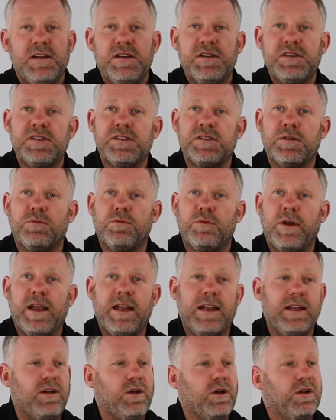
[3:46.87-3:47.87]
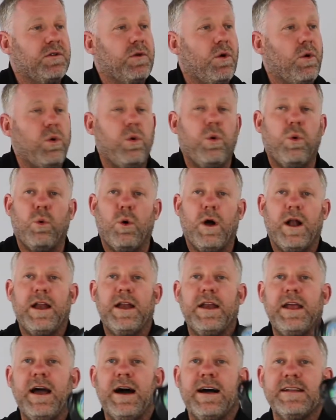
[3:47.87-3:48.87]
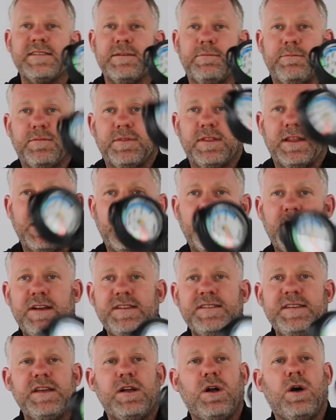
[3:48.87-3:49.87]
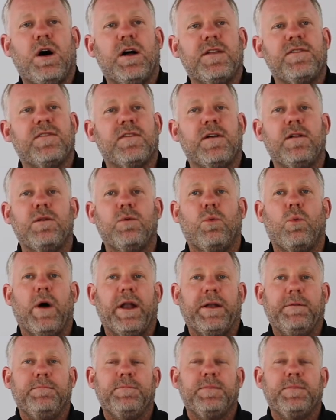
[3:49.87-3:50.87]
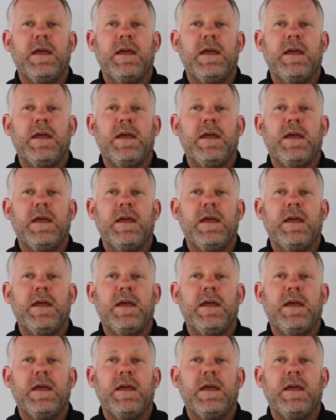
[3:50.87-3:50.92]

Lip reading: It's just a really good quality item, the Cressi Console 1.